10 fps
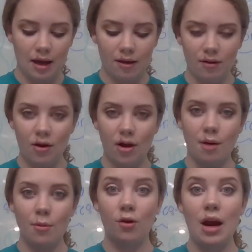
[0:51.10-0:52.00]

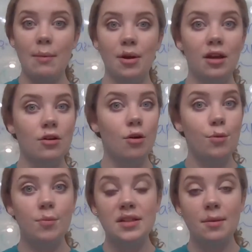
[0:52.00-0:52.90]
or grab like a
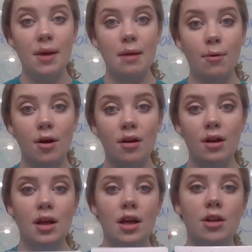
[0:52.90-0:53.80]
notebook piece of paper,
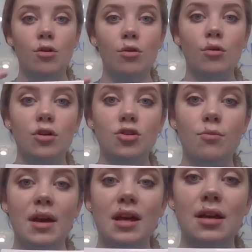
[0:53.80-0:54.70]
and you're going to
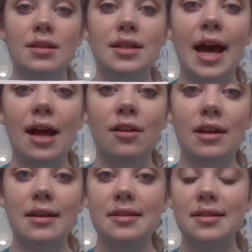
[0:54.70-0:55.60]
make
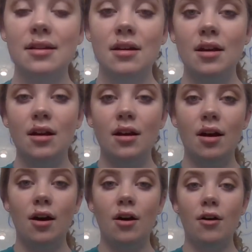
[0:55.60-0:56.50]
tallies
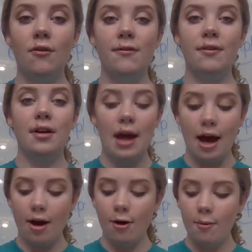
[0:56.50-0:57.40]
of
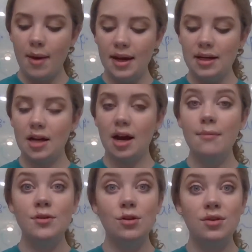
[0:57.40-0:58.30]
how many
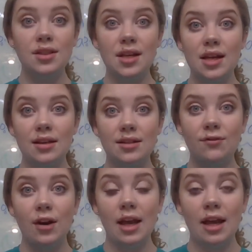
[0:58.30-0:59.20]
times you see
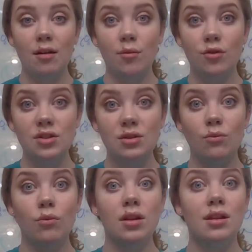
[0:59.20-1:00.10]
different animals
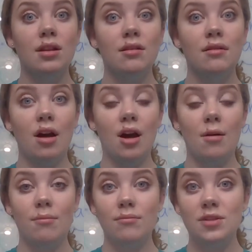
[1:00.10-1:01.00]
with
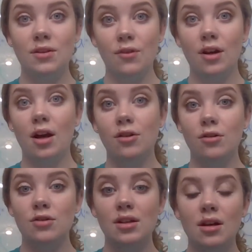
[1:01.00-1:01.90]
different
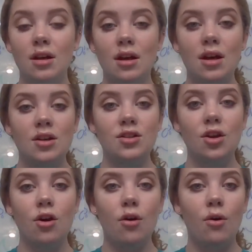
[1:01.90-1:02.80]
colors.
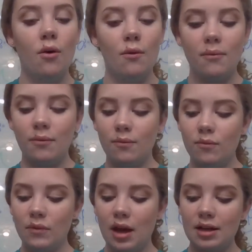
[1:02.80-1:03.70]
So
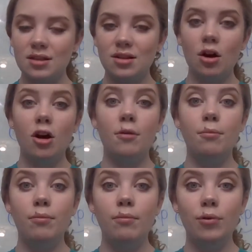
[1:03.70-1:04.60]
I saw
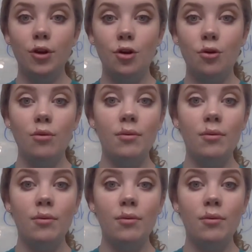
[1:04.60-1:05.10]
blue